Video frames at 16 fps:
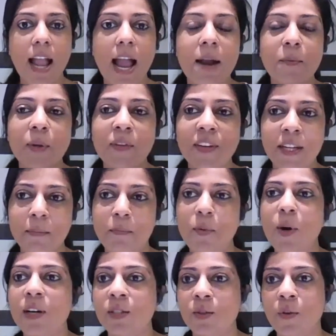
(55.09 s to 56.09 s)
And we were in
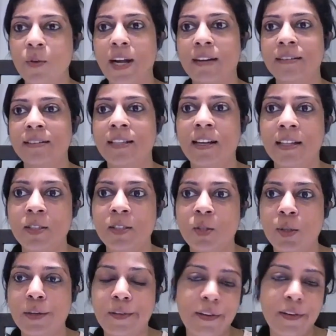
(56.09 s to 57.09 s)
Puerto Vallarta,
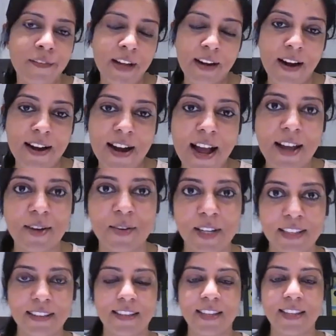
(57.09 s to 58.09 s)
actually, Riviera
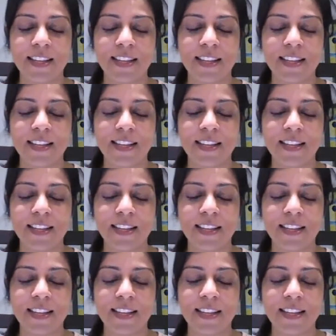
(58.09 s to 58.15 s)
Nayarit,